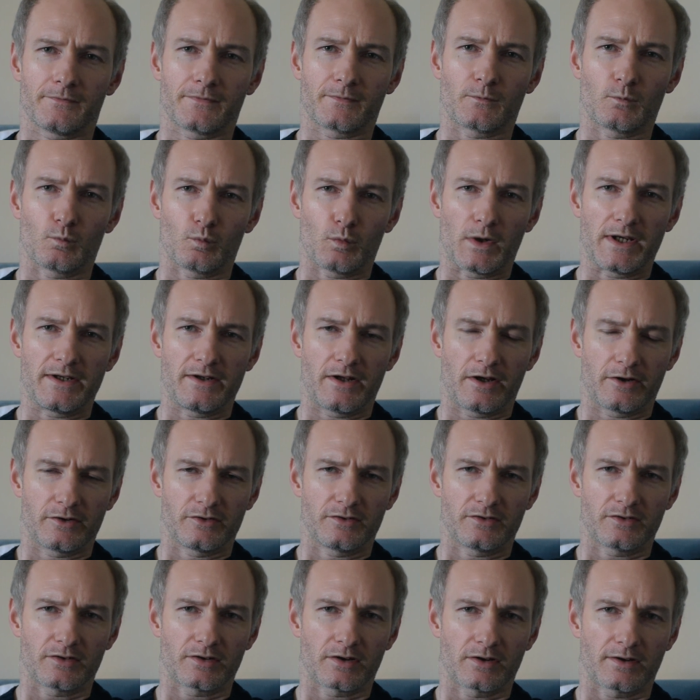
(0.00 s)

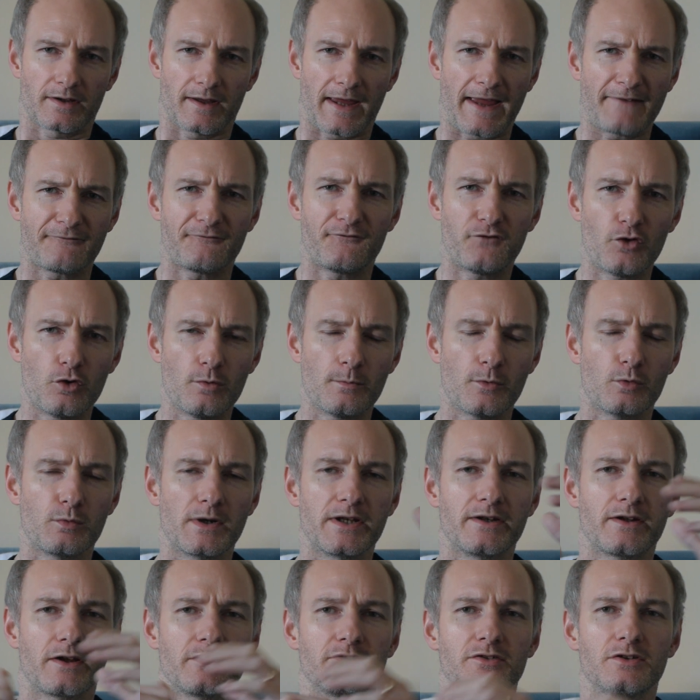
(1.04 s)
Windows, former
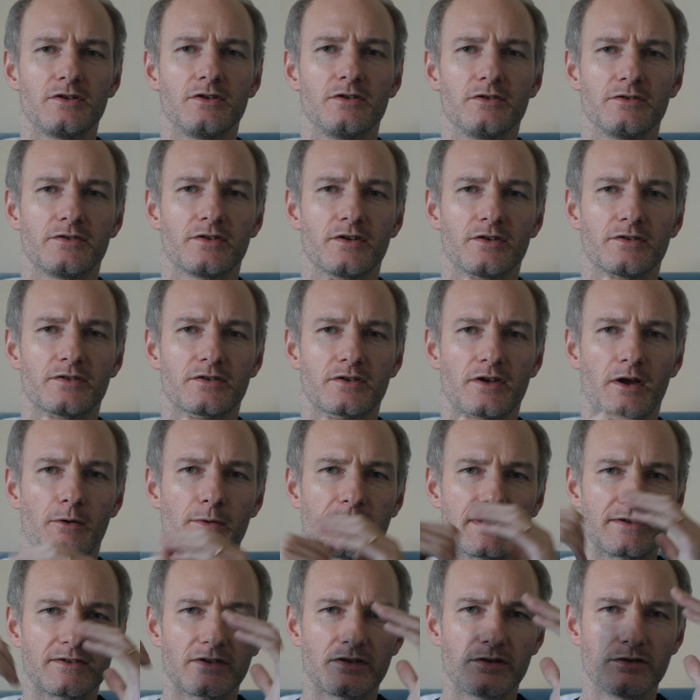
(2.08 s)
Windows users
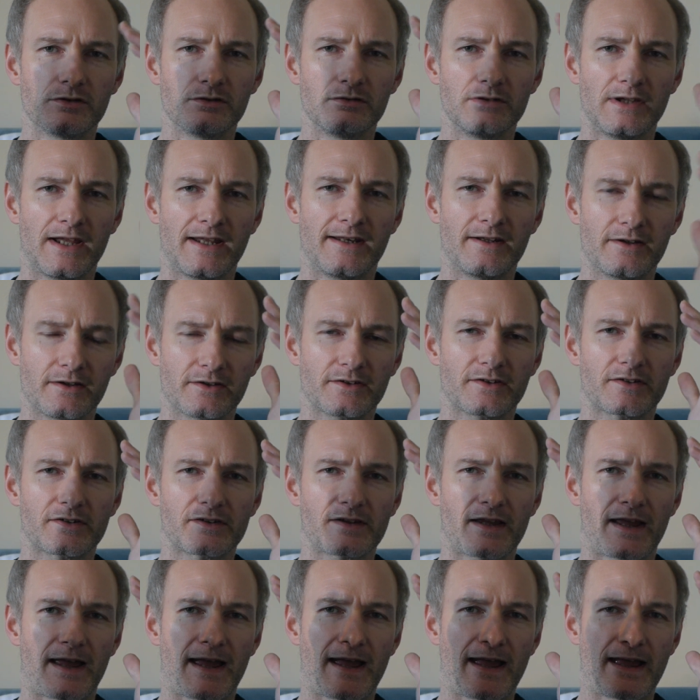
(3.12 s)
going to
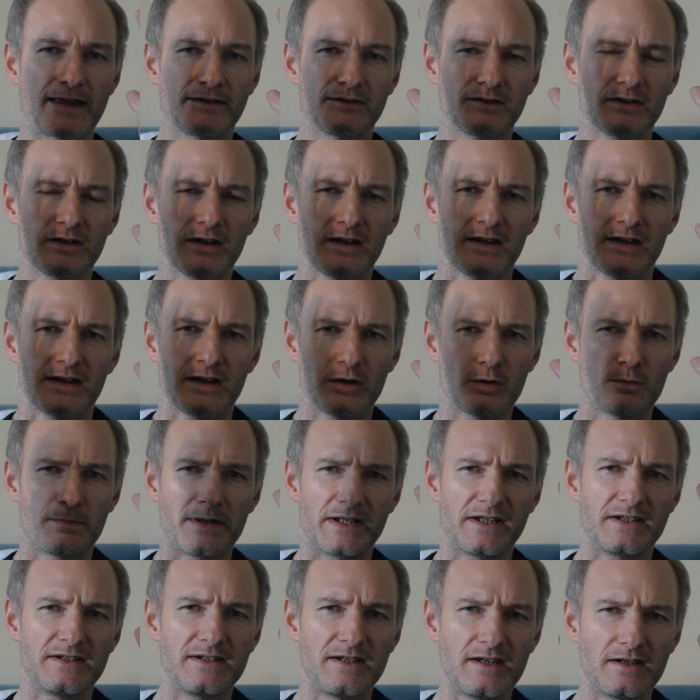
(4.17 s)
Linux, and it will be
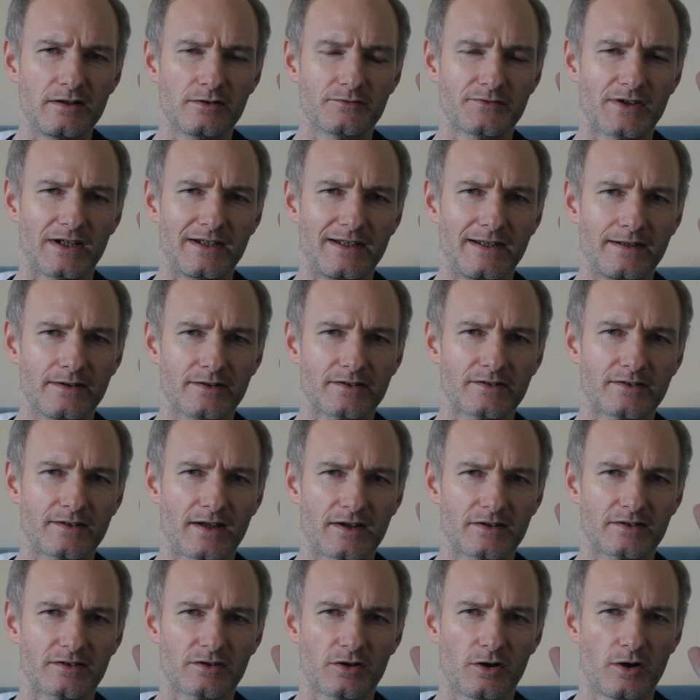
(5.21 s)
the year of the Linux
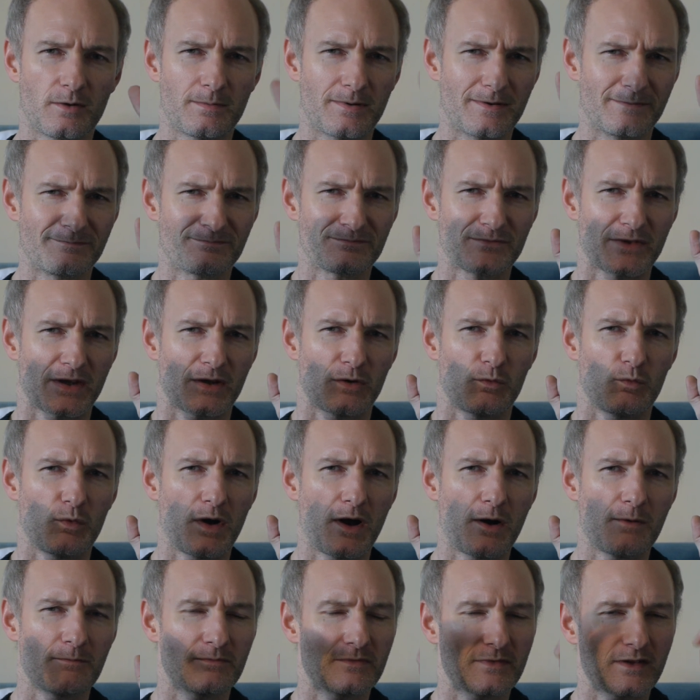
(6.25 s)
desktop.
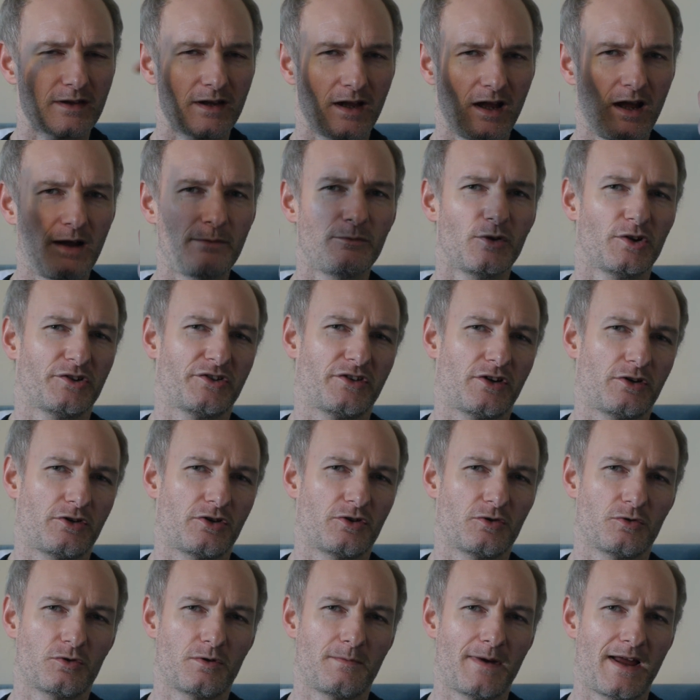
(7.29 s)
Well, I'm not so
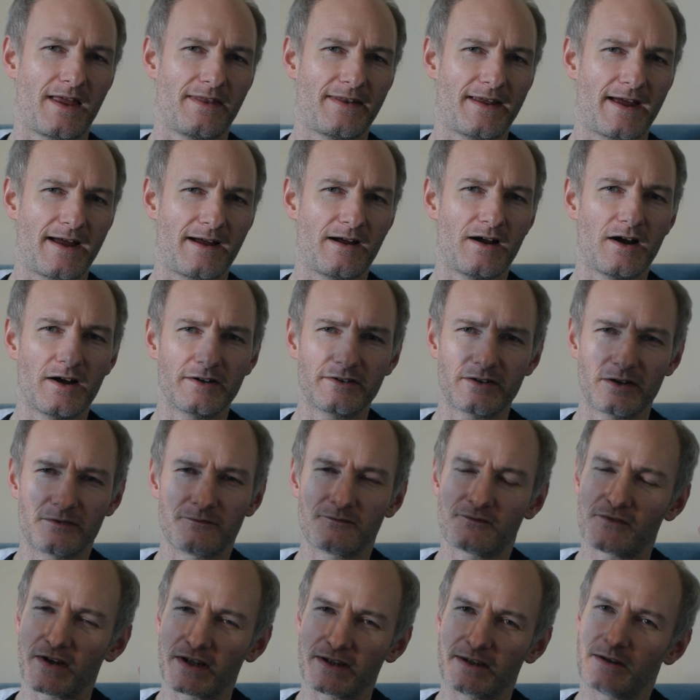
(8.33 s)
sure about that. I
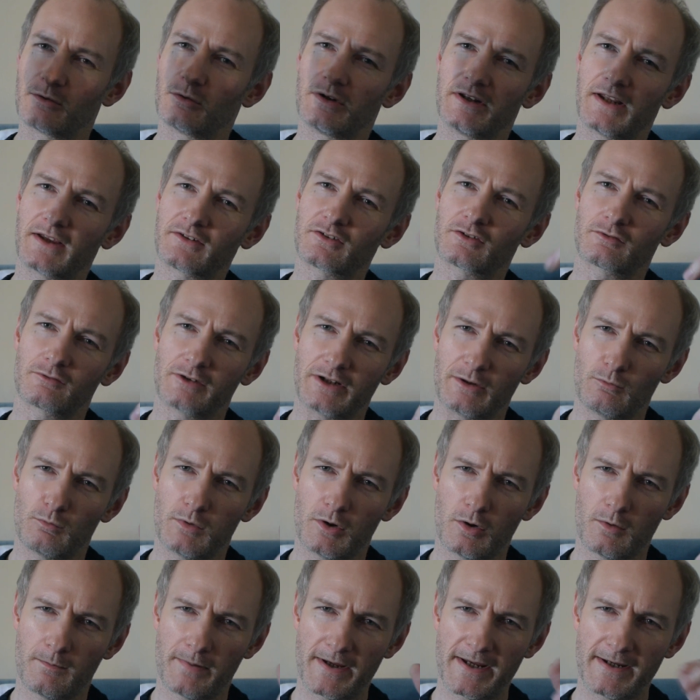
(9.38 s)
don't think it necessarily
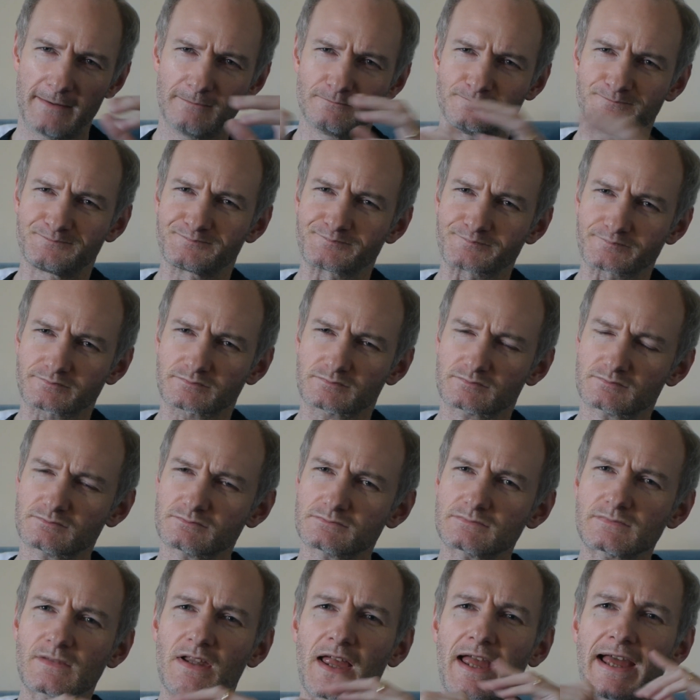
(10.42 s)
will be.
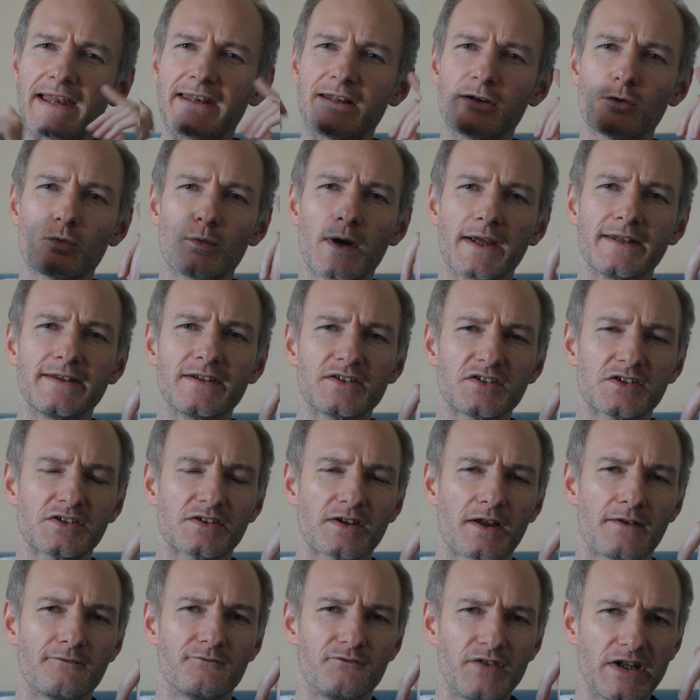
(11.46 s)
And in a way, this
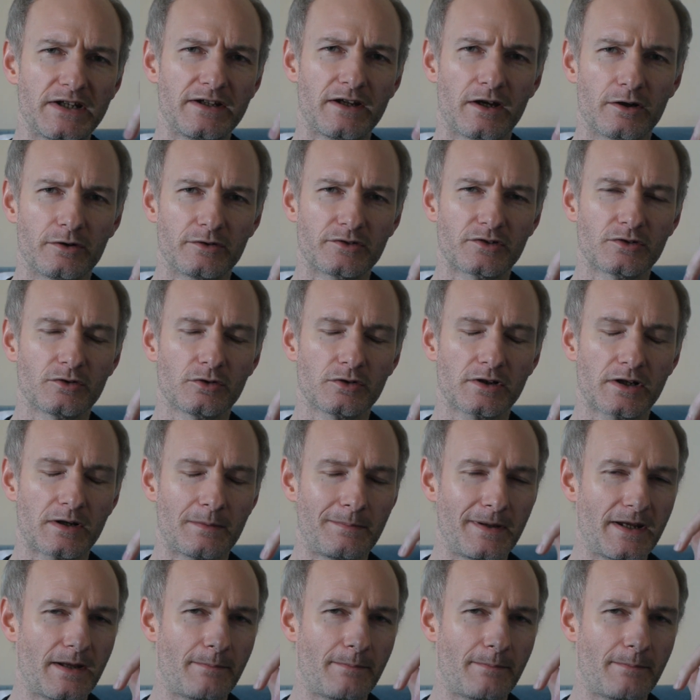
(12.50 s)
video is not going to be